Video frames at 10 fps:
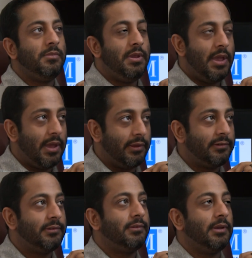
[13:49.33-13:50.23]

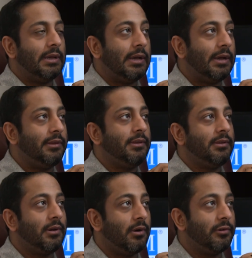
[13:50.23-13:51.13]
Yes, I
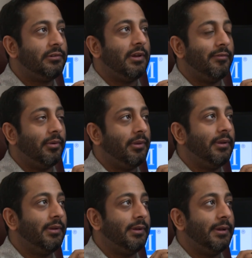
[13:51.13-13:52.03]
think there are
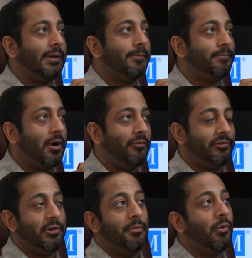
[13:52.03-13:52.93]
several.
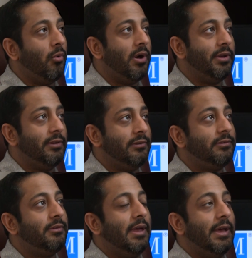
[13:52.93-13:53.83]
Obviously, number one
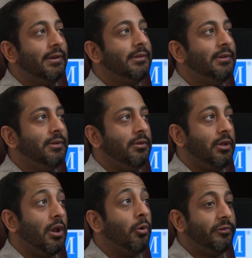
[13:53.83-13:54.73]
is that
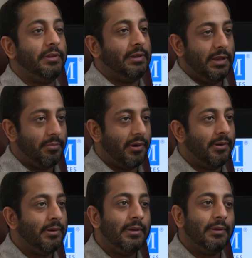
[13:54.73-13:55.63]
you can always dig
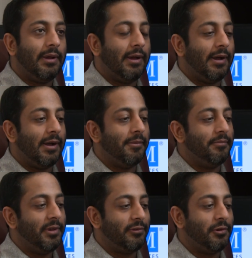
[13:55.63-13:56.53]
deeper.
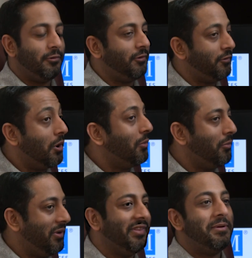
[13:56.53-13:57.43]
Excuses don't
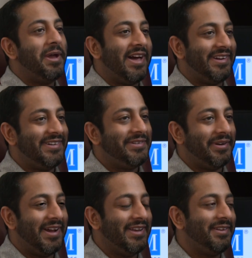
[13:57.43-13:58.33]
really matter,
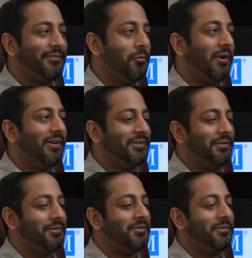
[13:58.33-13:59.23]
right? If you want to
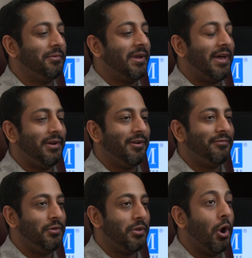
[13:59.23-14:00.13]
do something bad
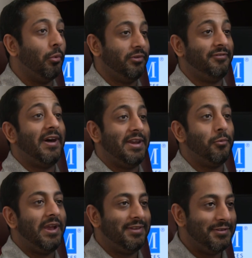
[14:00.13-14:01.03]
enough, you can always find a
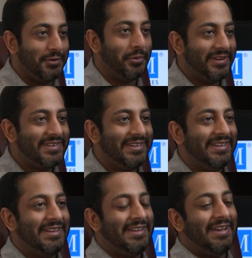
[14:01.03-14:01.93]
way to do it.
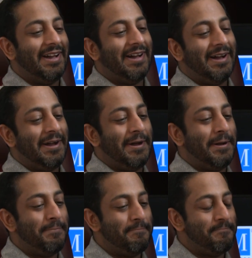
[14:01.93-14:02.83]

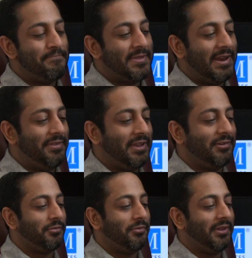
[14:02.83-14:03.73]
And I think
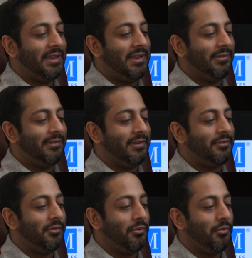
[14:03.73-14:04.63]
really easy
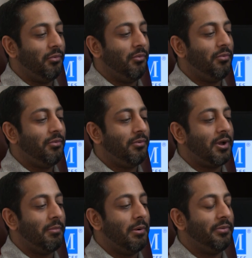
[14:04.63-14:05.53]
to
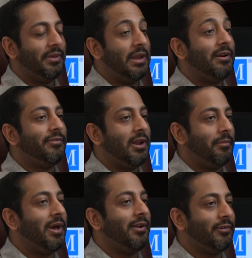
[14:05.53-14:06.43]
come up with an infinite
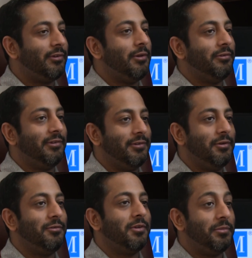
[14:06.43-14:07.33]
amount of excuses to
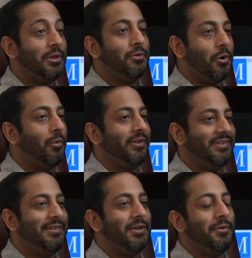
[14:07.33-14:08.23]
do something you don't want
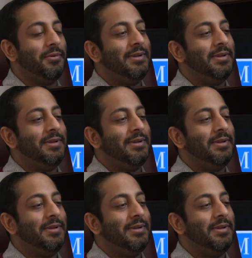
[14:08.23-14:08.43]
to do.